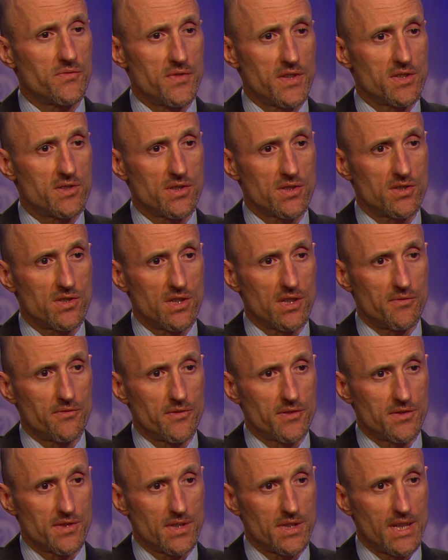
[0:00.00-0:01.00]
physics
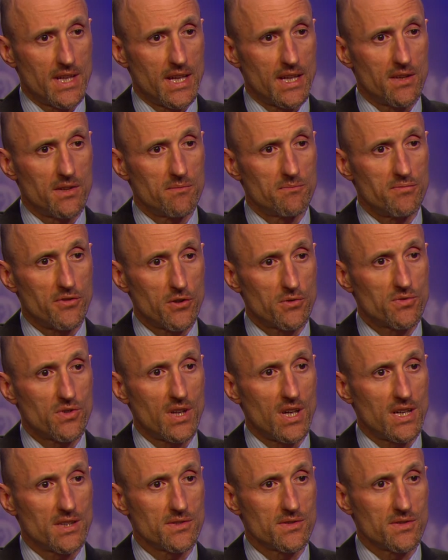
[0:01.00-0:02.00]
difference in that
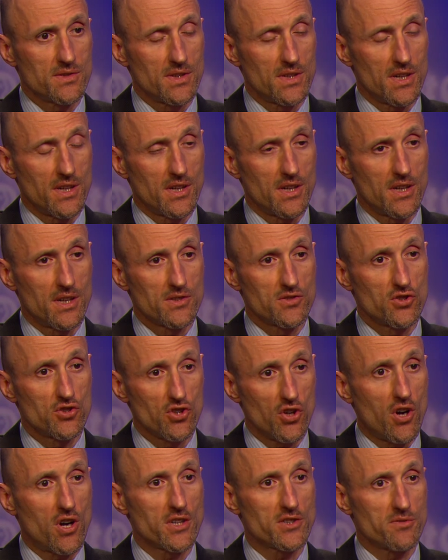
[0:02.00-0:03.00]
protons are
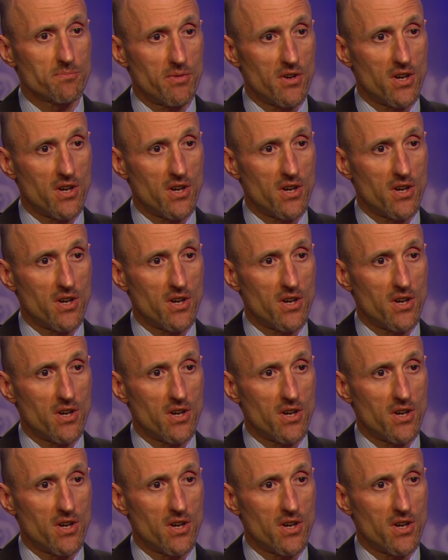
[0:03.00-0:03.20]
charged